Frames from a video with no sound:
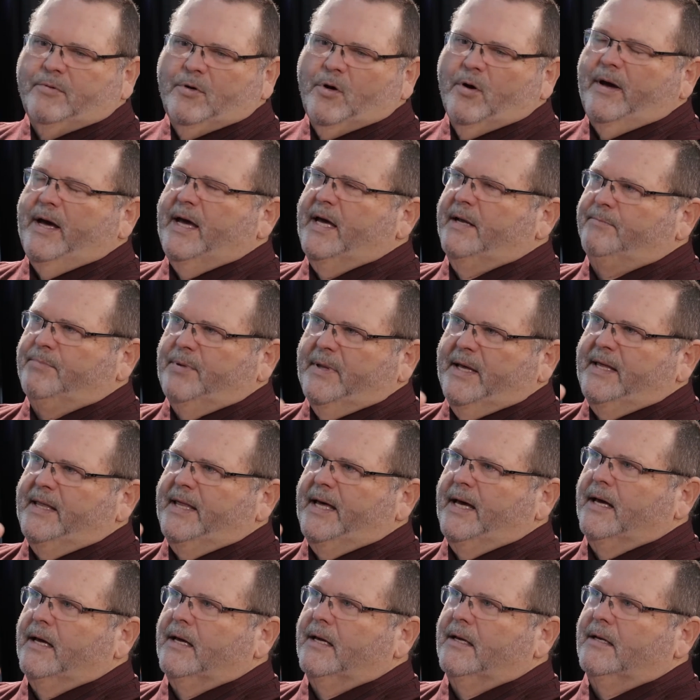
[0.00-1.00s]
go ahead, play
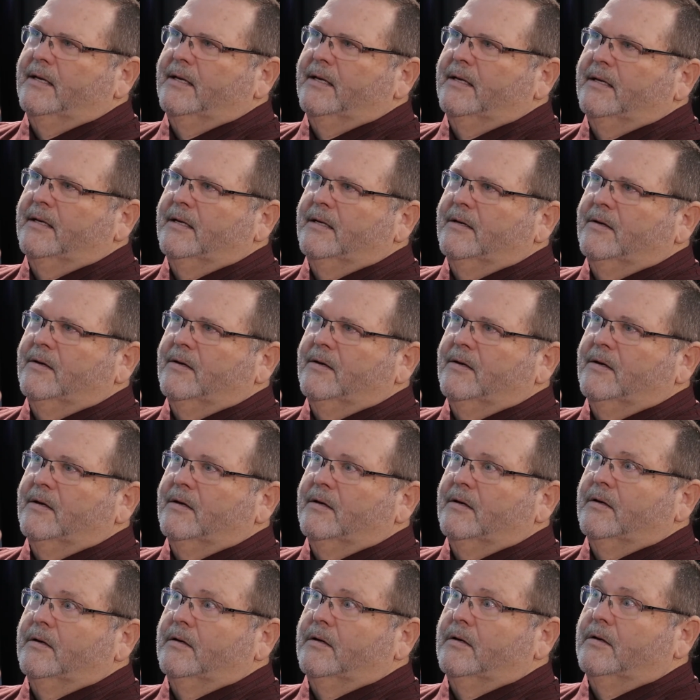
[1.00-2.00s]
that.
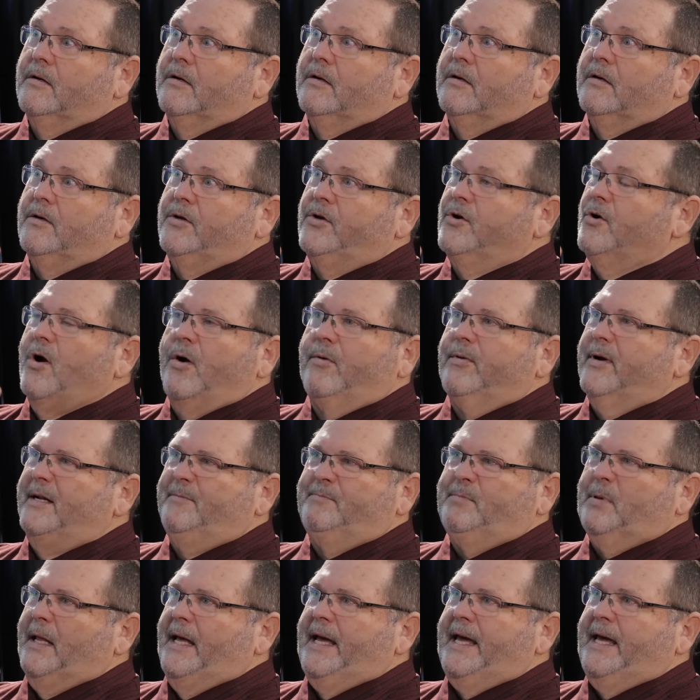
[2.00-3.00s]
You're
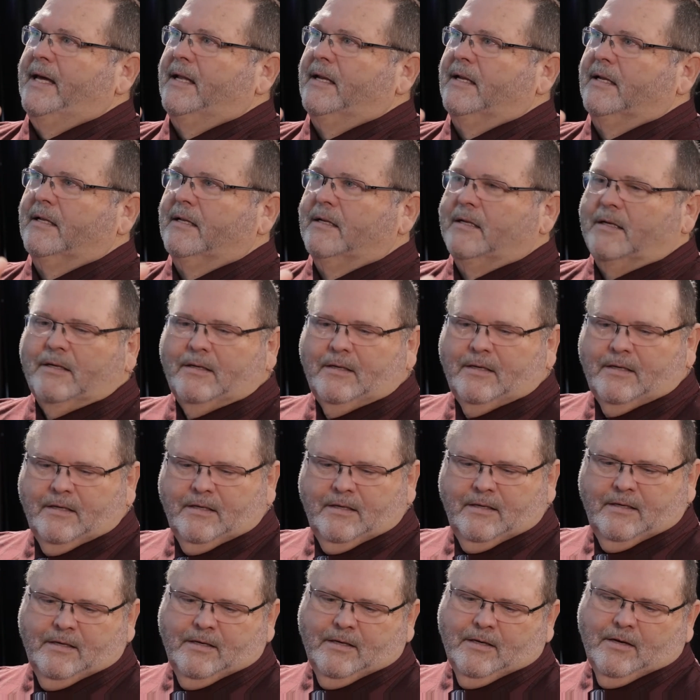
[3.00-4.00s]
already playing.
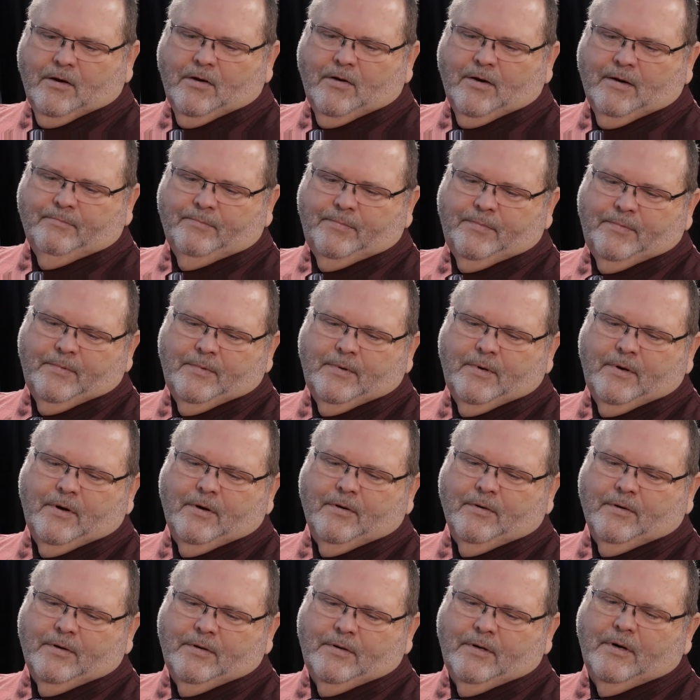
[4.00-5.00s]
Oh, I'm,
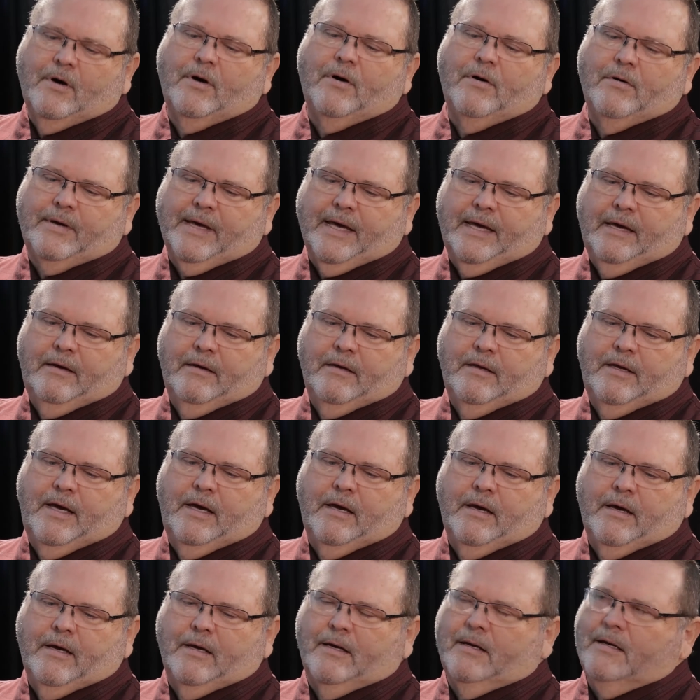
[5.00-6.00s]
oh, okay,
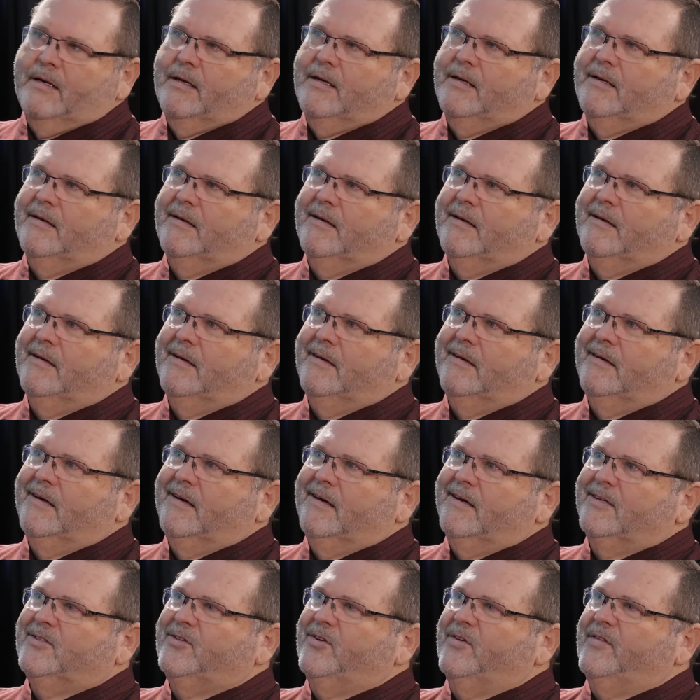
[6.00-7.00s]
yeah.
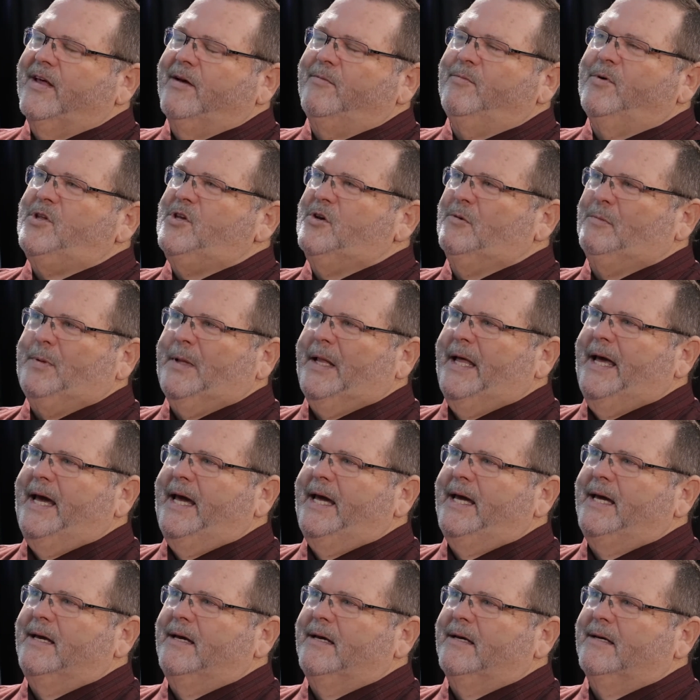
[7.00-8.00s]
So then when you
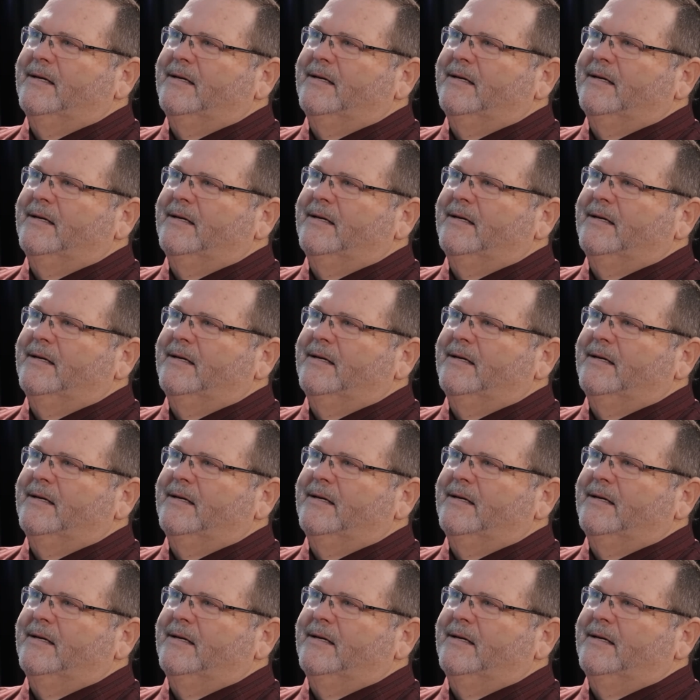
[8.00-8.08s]
play,